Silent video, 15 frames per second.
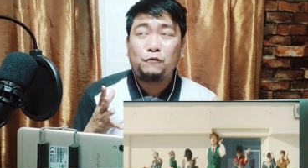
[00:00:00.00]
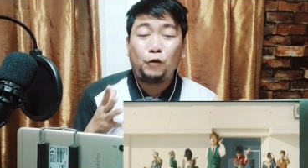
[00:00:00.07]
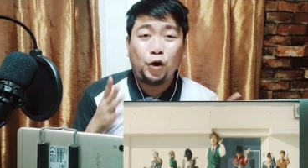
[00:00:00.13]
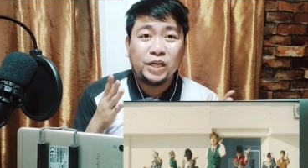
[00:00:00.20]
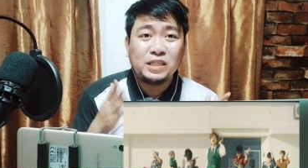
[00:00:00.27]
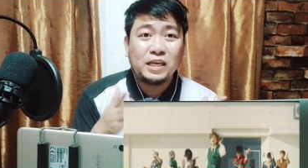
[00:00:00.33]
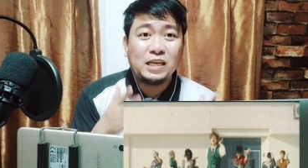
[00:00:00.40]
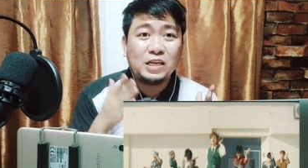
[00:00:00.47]

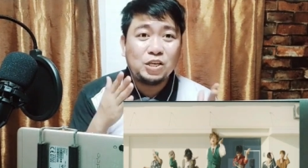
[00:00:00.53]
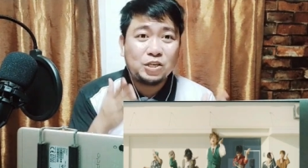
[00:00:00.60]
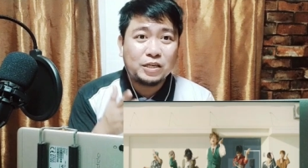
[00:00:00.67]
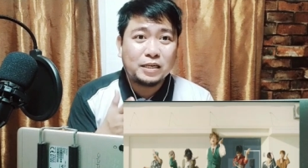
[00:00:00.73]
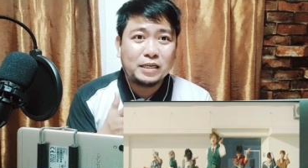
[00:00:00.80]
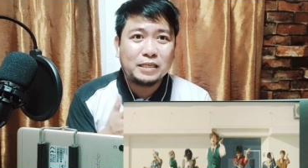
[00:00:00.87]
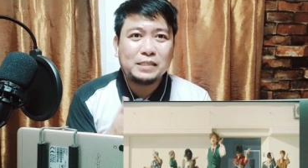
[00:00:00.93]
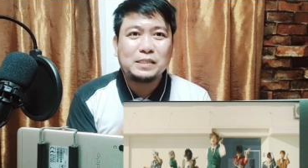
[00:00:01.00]
14
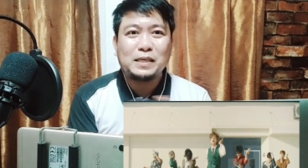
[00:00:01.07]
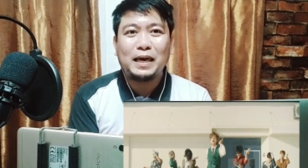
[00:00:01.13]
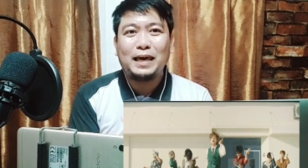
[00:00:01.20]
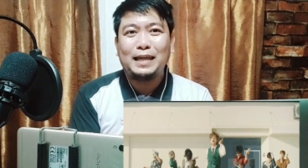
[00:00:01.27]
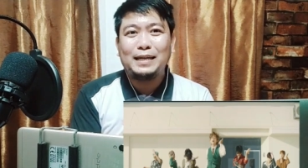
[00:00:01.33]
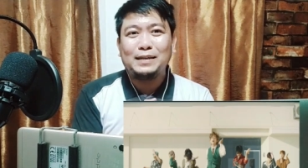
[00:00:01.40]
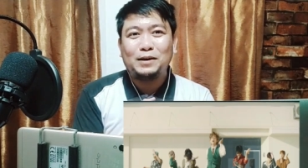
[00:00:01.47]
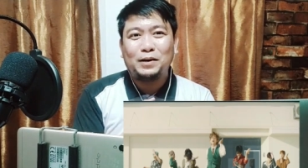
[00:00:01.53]
years
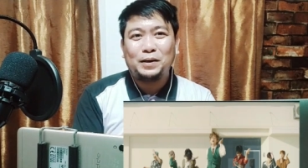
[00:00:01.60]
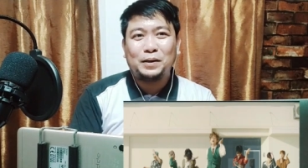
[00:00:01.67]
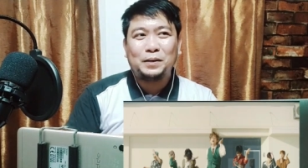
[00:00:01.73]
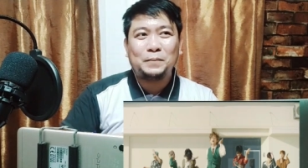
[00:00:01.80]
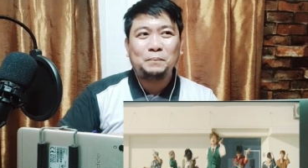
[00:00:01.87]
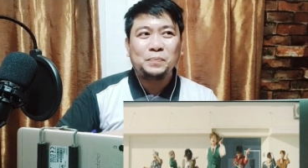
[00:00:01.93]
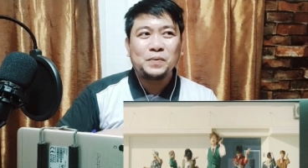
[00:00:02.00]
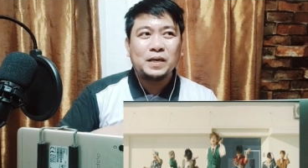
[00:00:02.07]
in
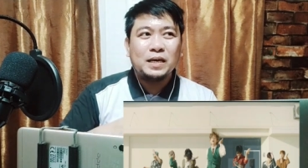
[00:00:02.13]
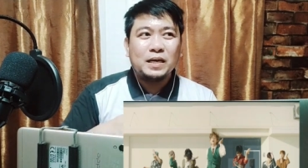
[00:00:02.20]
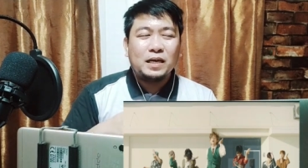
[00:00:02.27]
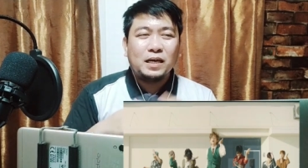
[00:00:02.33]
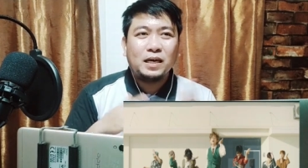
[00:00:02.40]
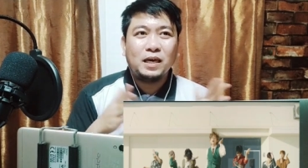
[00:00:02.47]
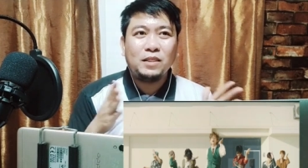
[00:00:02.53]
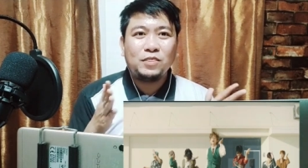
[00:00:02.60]

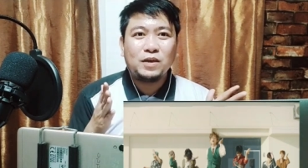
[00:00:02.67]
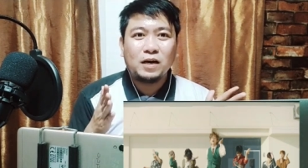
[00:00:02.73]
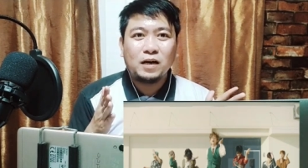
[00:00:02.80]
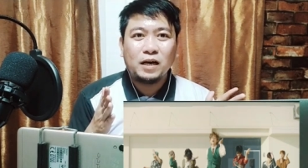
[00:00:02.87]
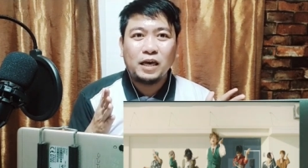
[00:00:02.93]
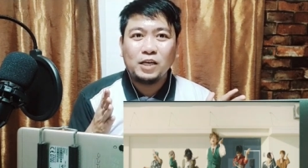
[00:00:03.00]
the